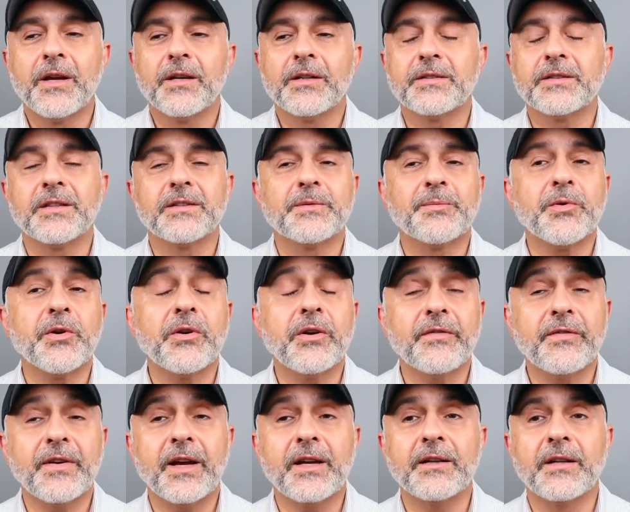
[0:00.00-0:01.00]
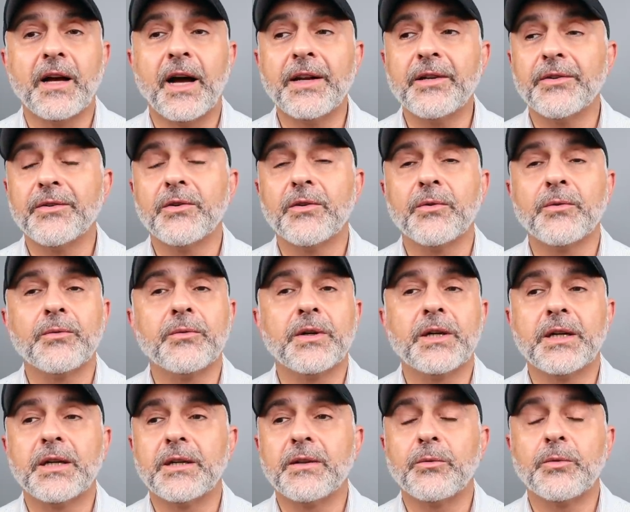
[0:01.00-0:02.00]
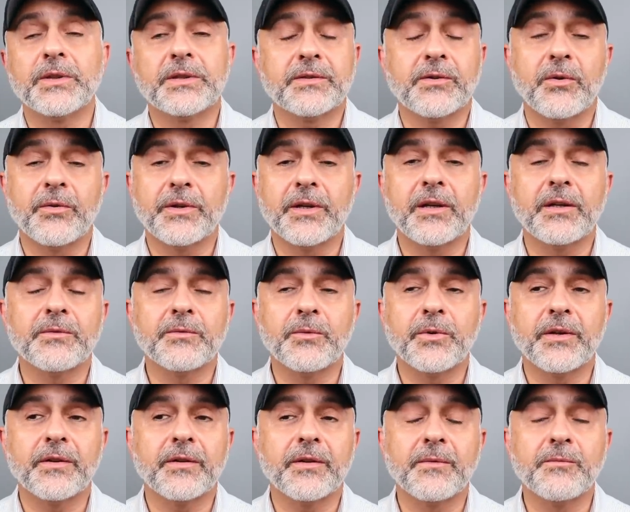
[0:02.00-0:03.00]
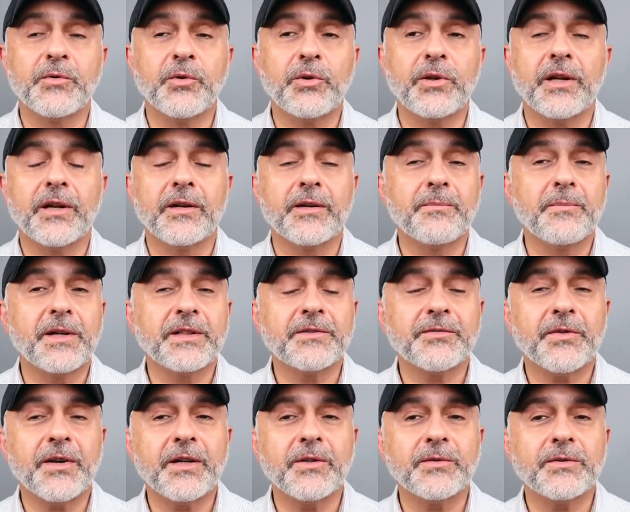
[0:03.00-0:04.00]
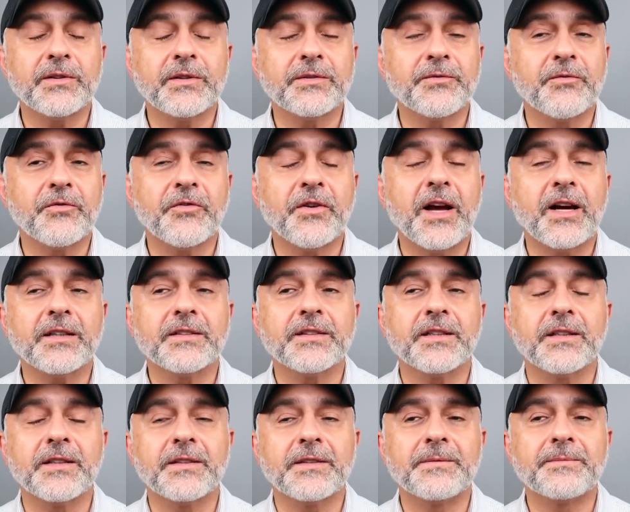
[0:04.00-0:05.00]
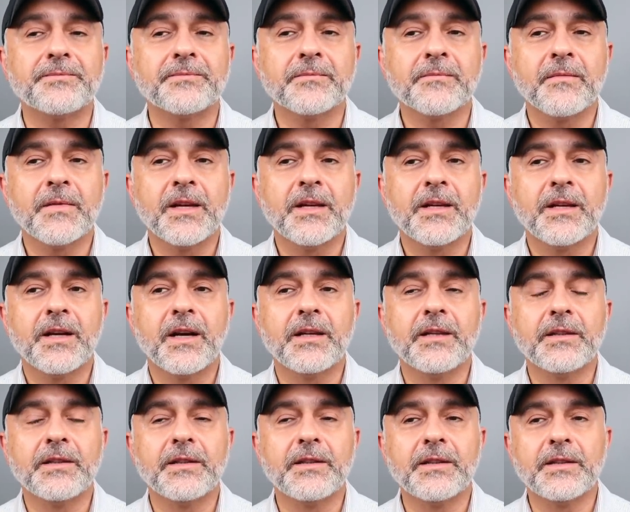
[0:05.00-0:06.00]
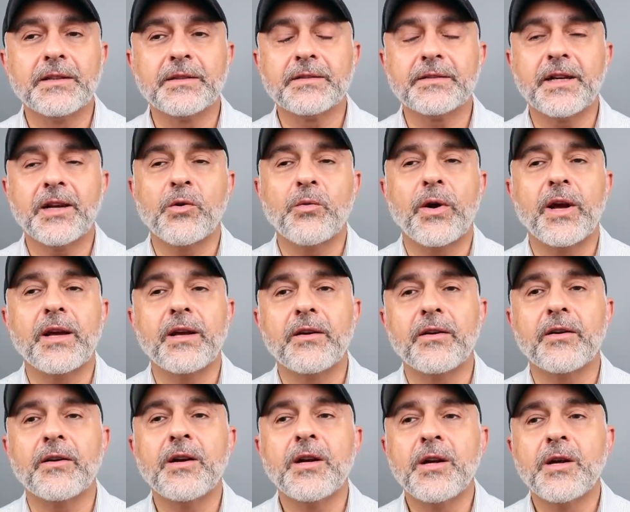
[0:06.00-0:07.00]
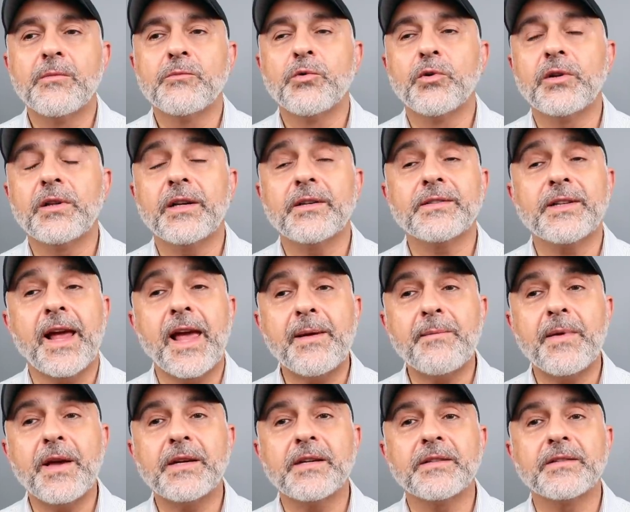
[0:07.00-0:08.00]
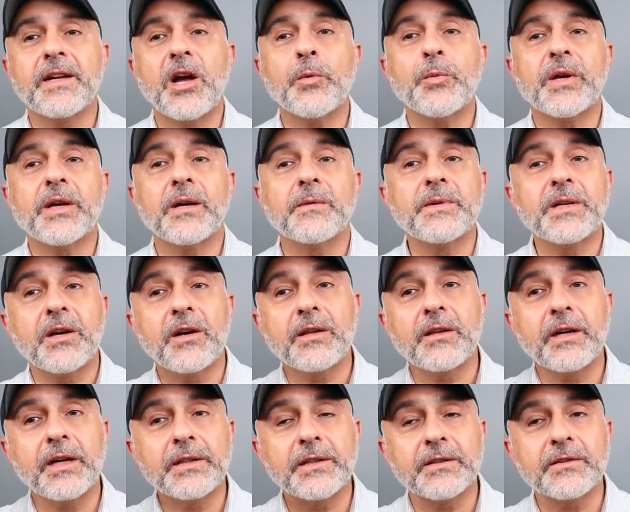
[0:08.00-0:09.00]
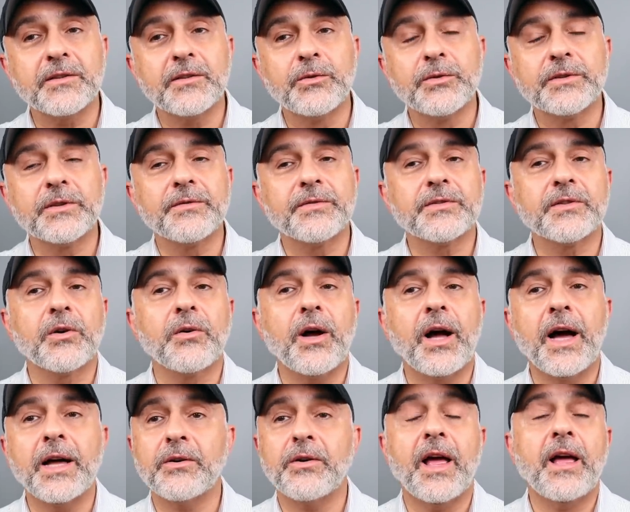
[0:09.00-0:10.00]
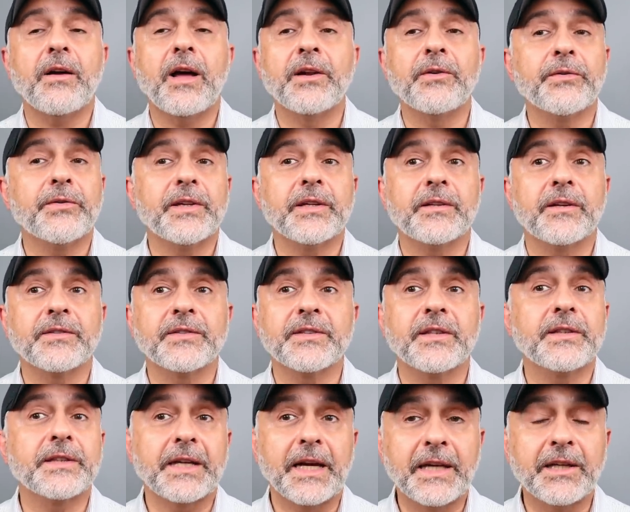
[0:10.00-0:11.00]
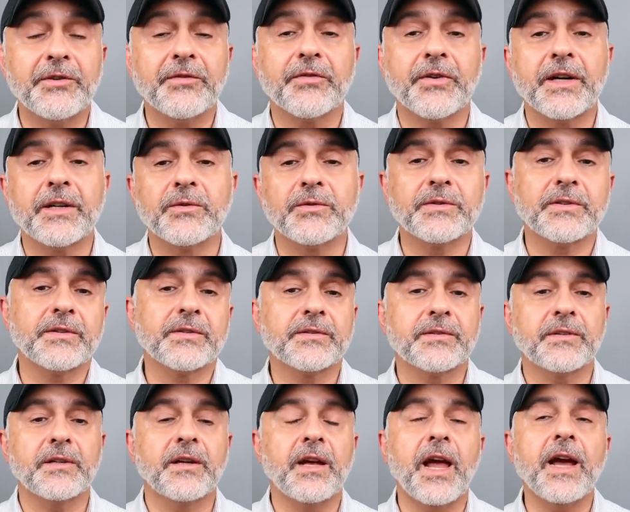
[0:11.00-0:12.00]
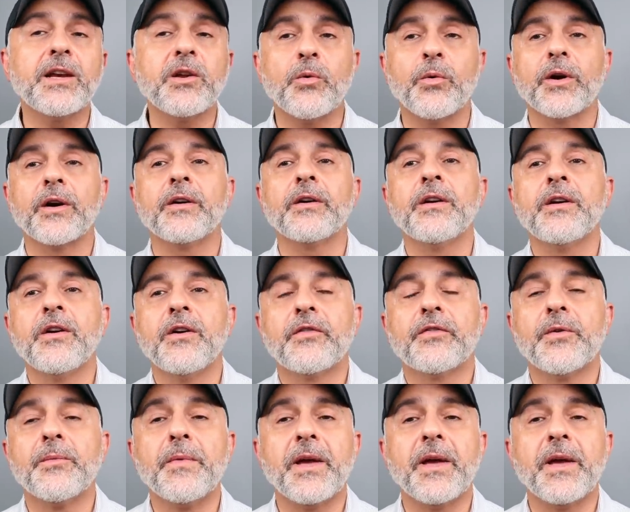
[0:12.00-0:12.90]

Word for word: Uh, since Pure Havane, I don't know uh, what's going on with uh, Mugler and men's fragrances. In fact, um, a little uh, segue here. Mugler's Amen has now become an online exclusive, so I don't I don't think they're selling any fragrances anywhere for